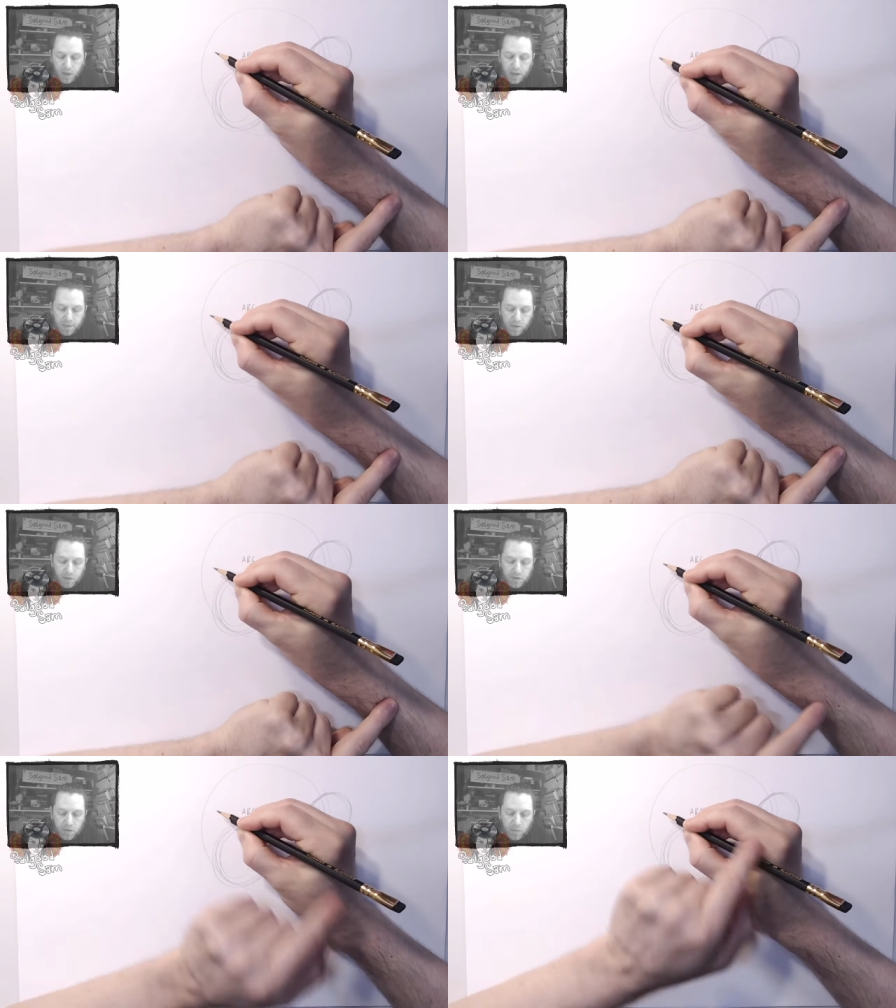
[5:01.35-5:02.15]
and they're
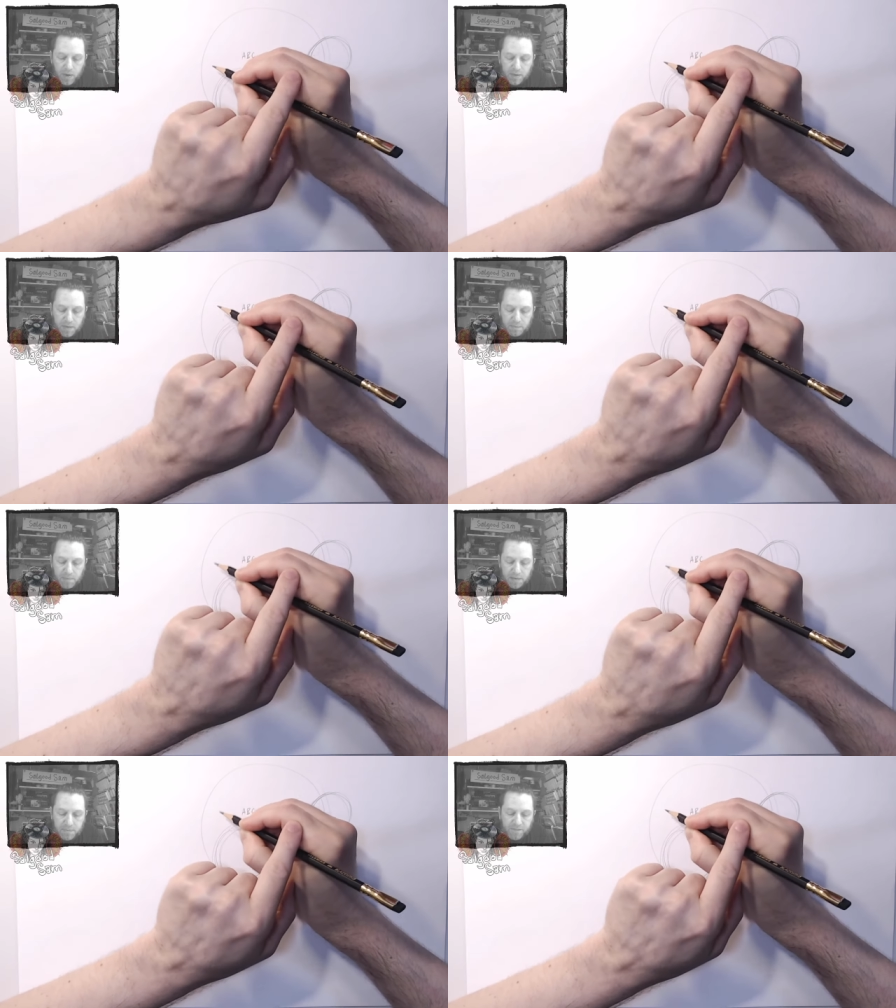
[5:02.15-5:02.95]
also the ones that
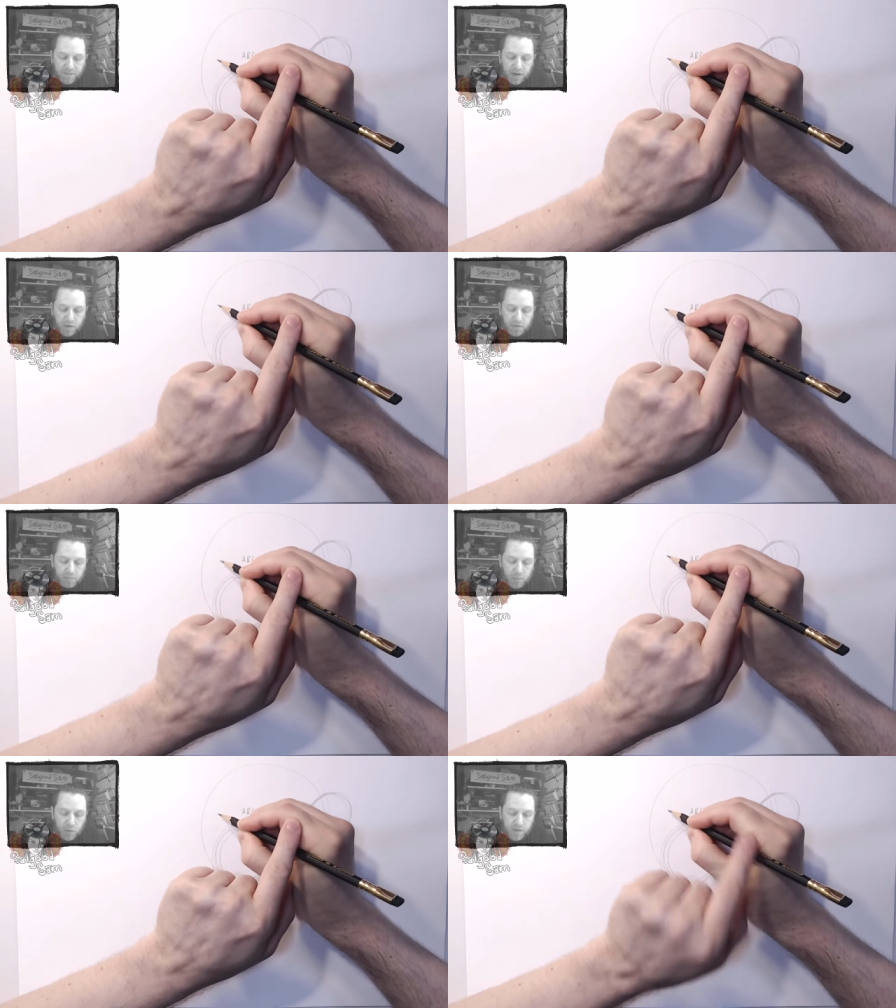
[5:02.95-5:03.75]
make my fingers
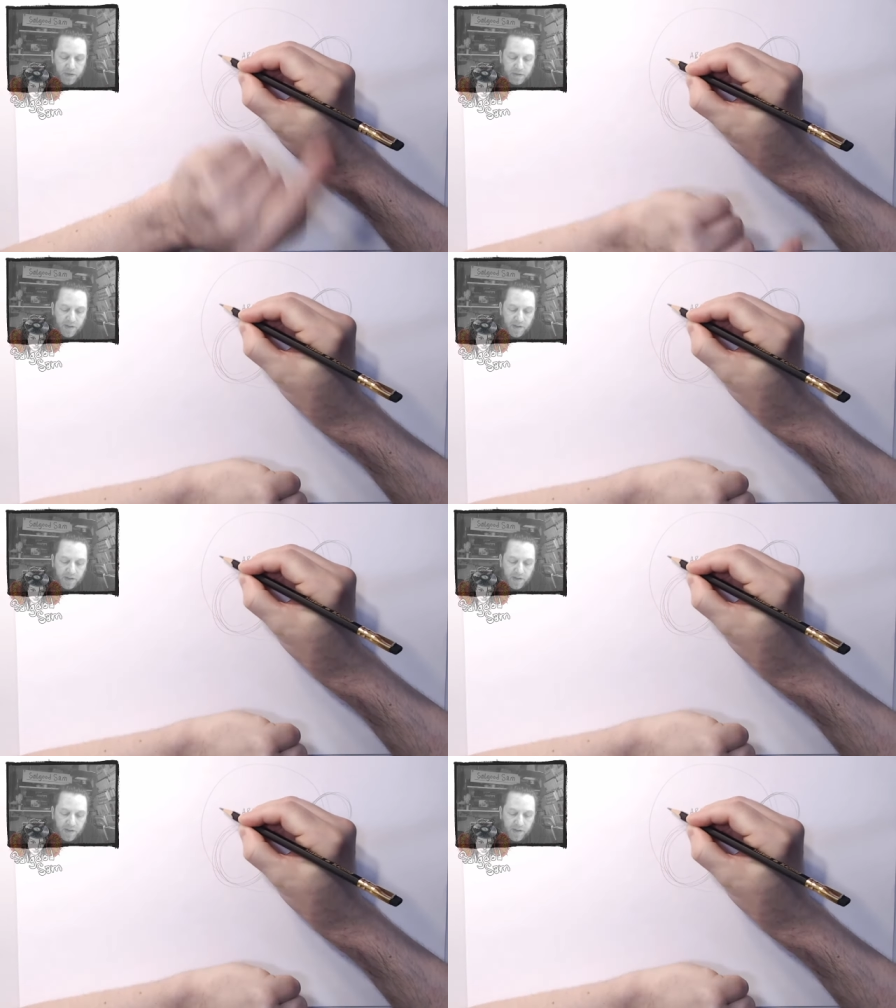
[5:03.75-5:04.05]
move. And if